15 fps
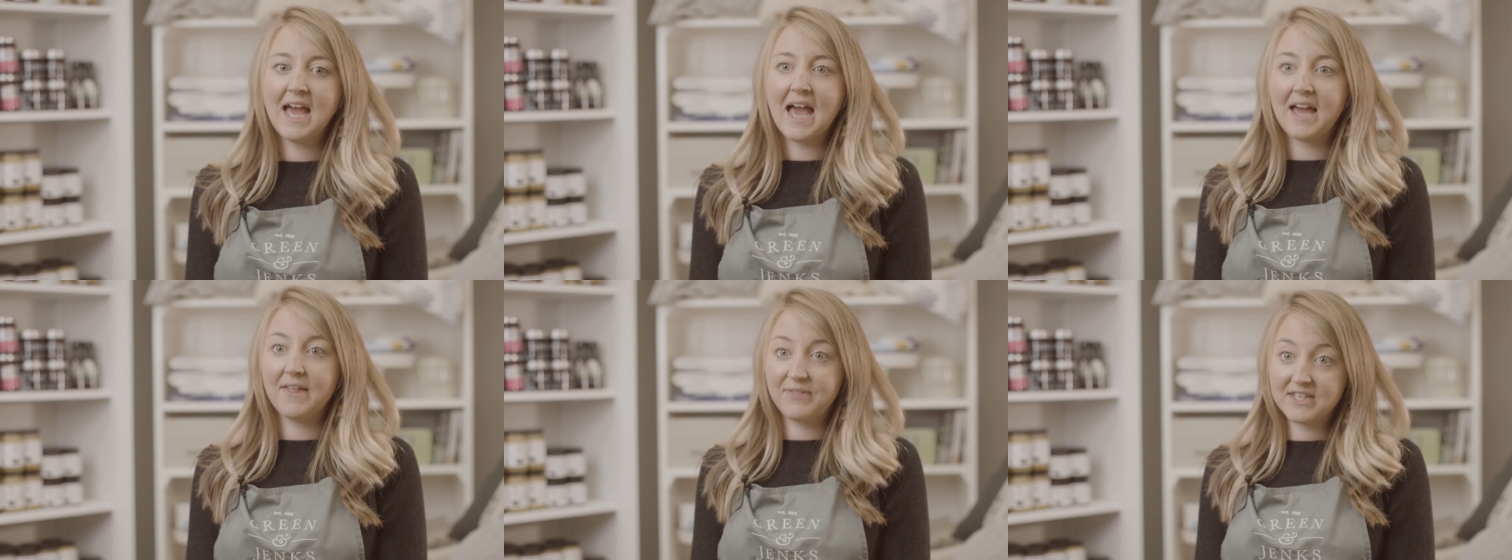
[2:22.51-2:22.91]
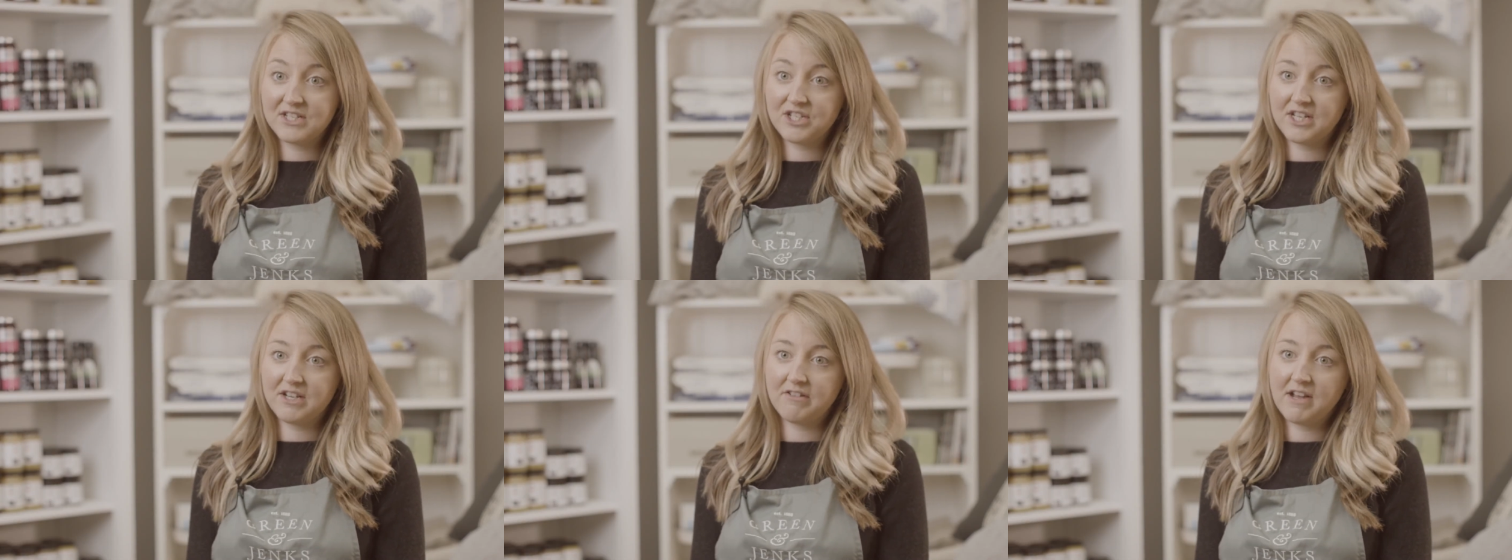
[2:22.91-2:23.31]
And
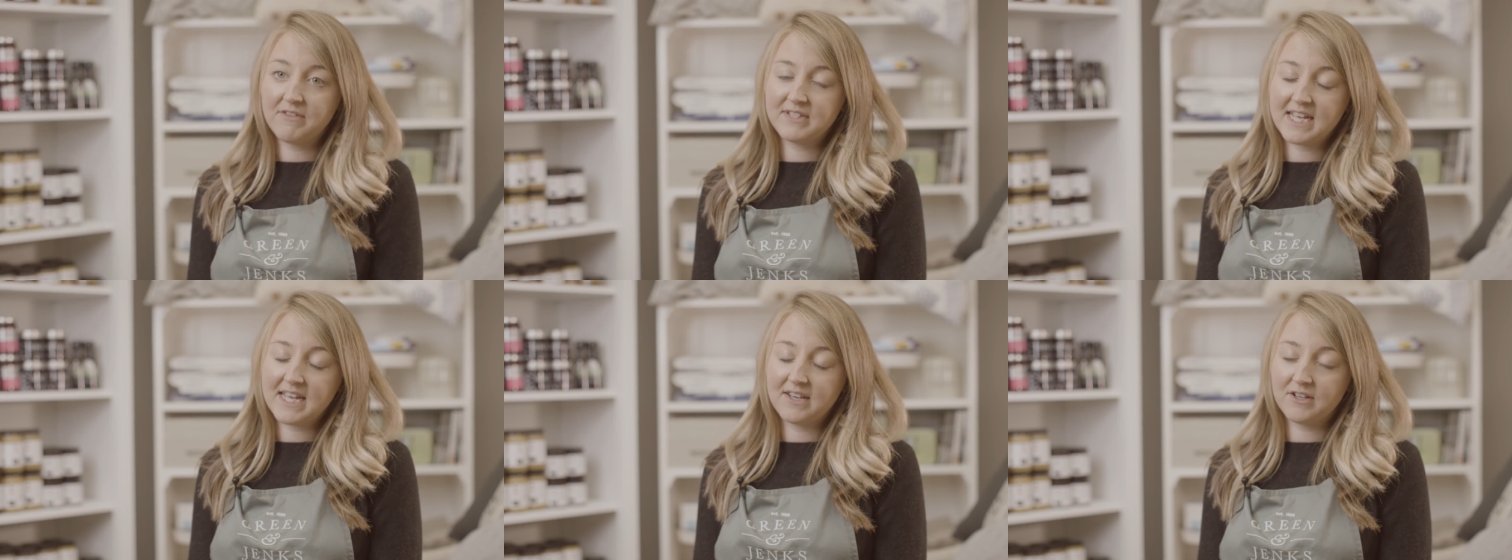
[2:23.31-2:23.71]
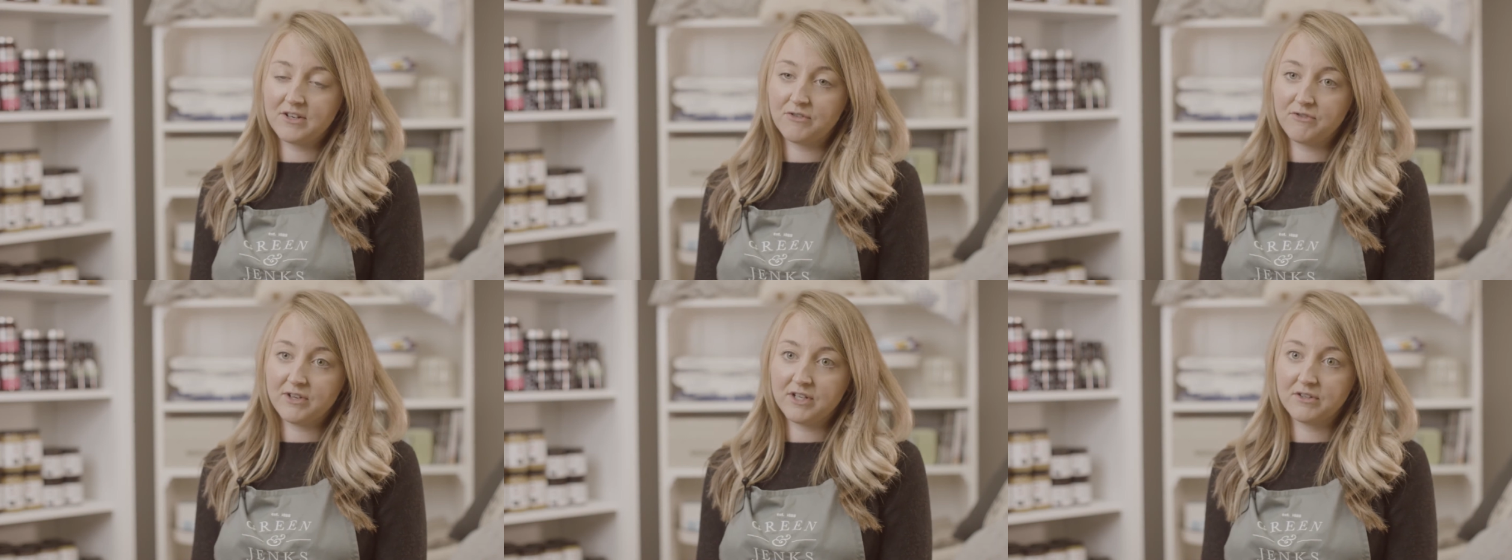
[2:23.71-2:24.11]
this year I've taken
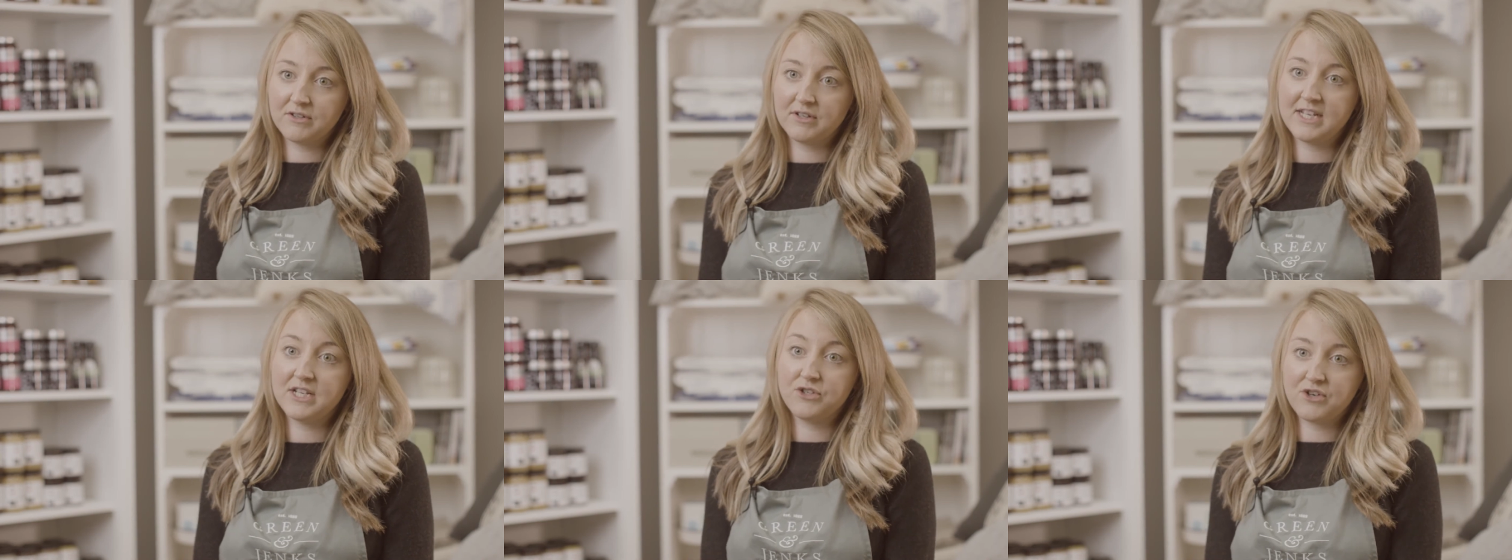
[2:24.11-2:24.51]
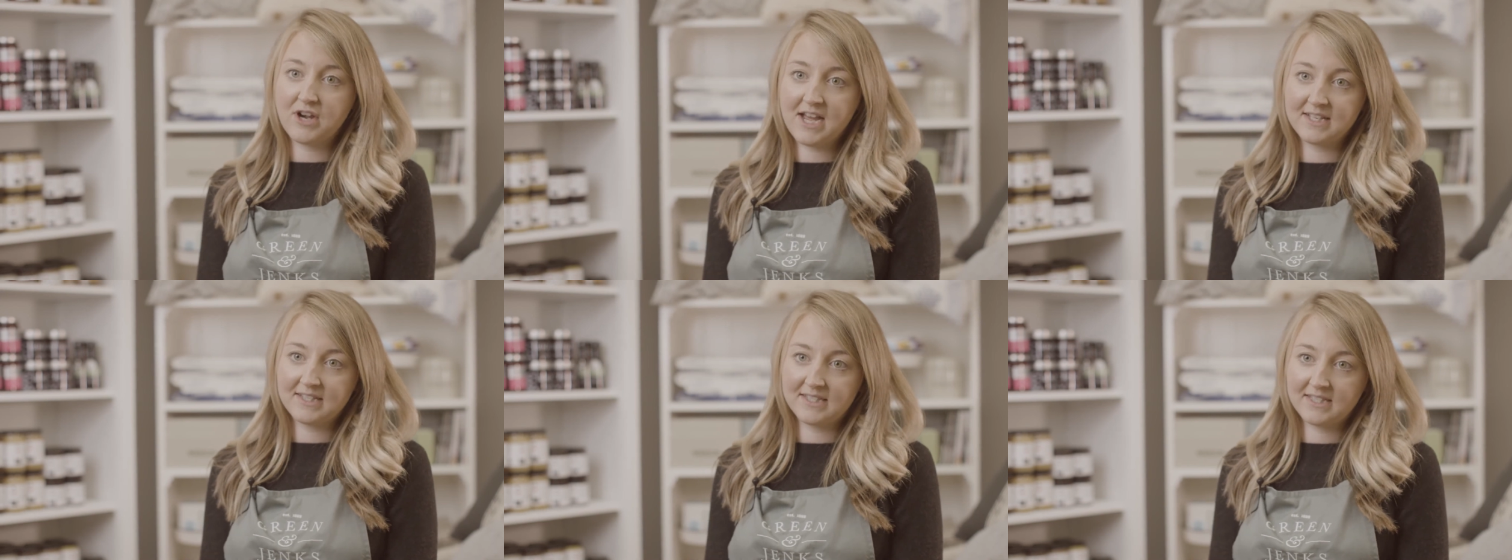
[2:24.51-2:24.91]
a real
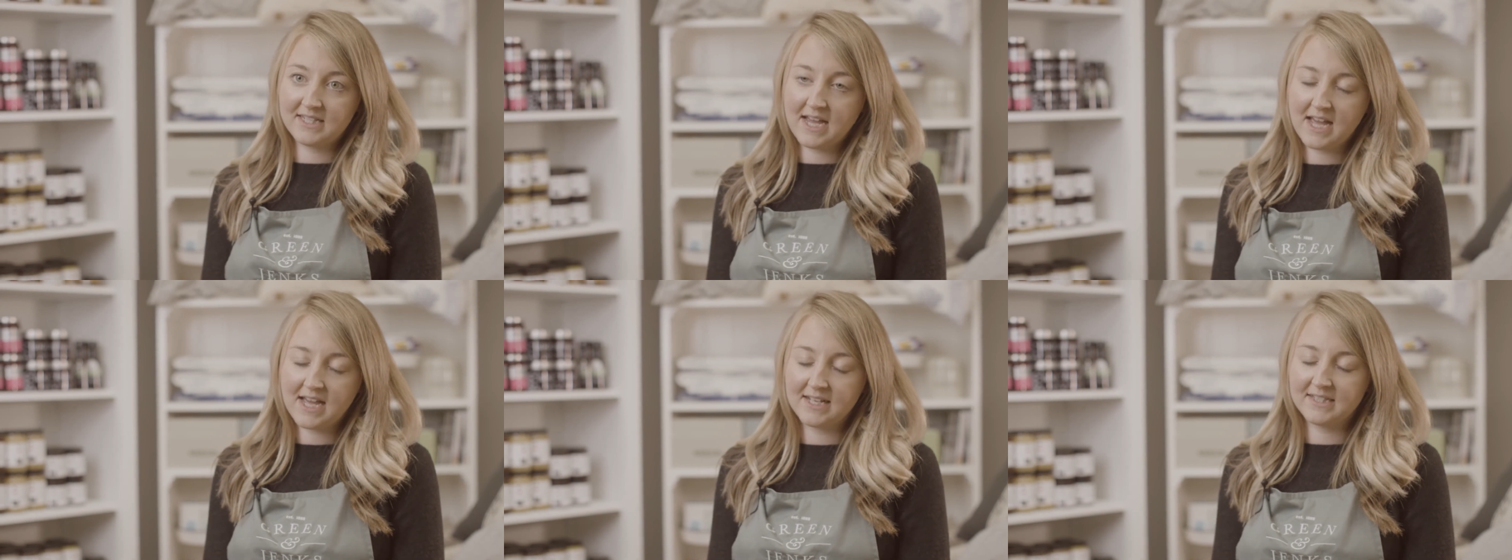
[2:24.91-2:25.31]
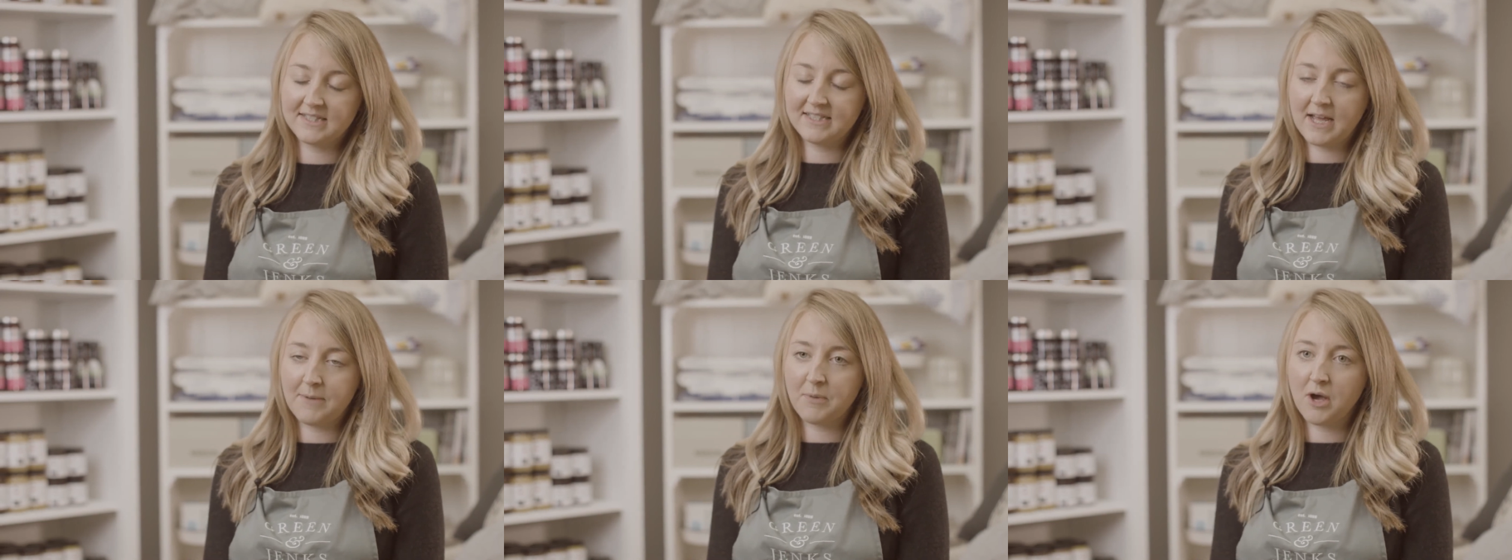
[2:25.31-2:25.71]
interest and
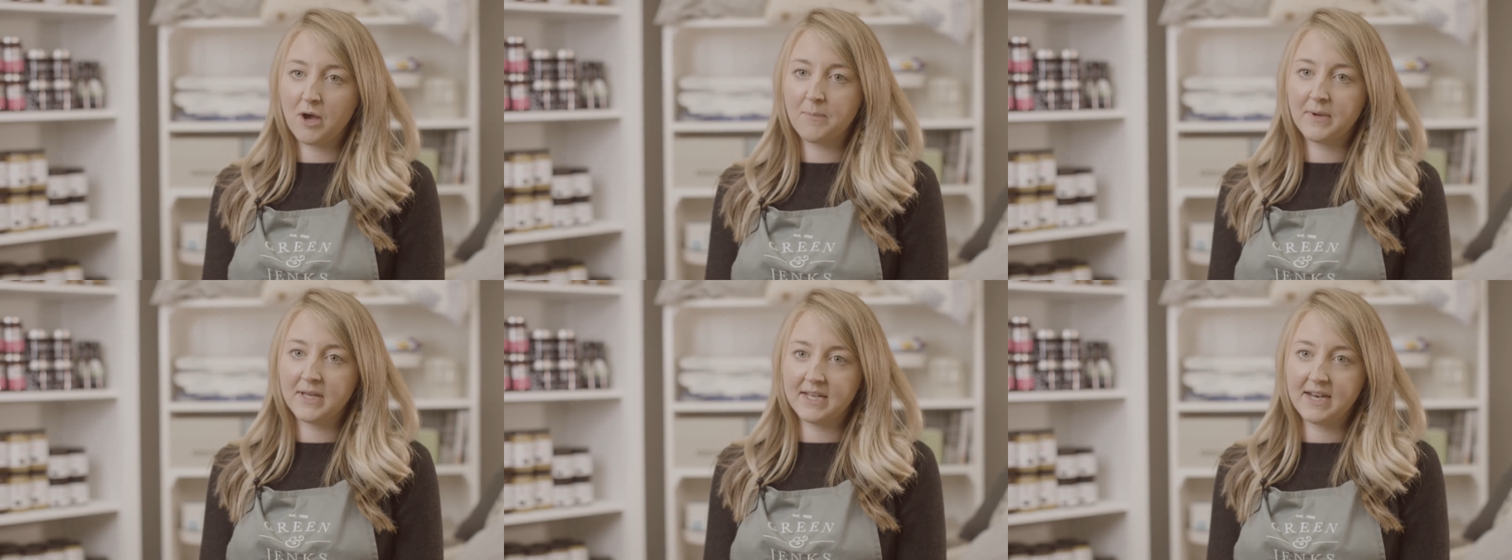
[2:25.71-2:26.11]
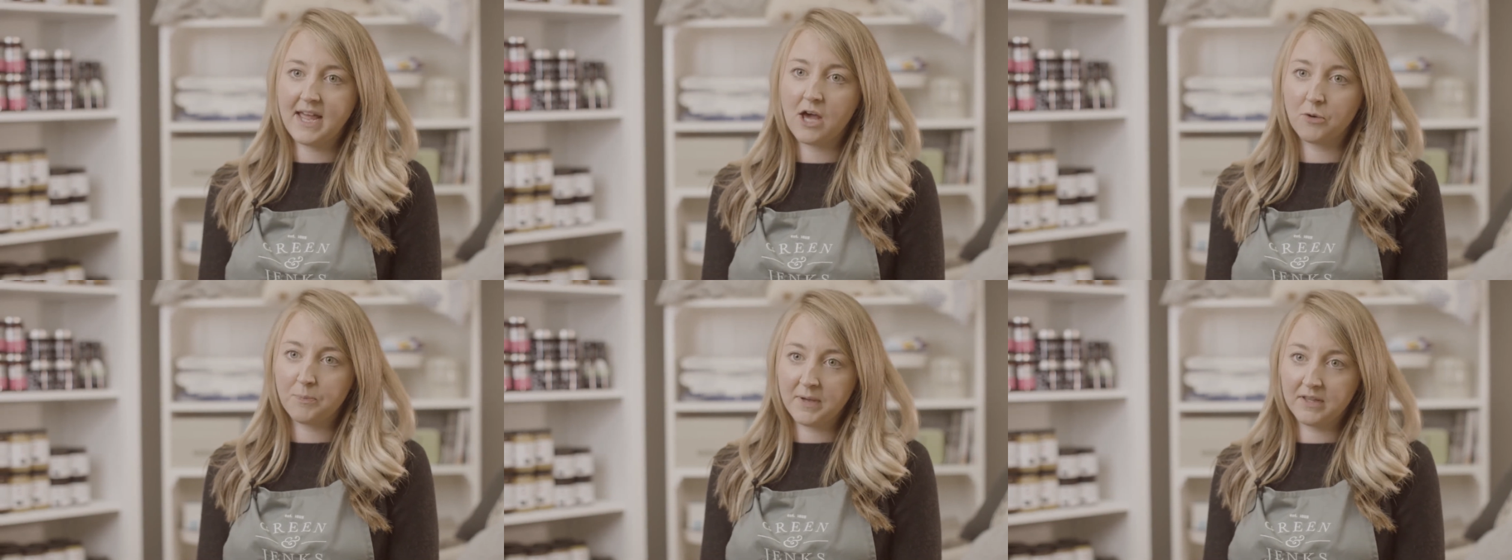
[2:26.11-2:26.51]
step up in
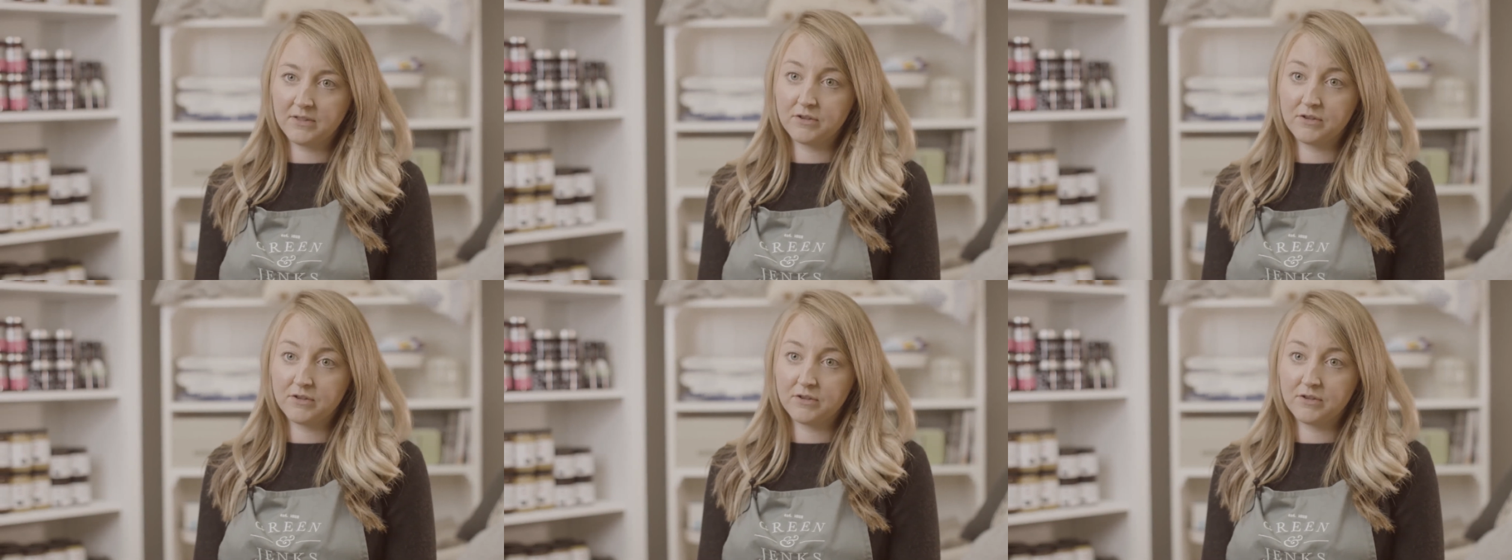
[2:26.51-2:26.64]
helping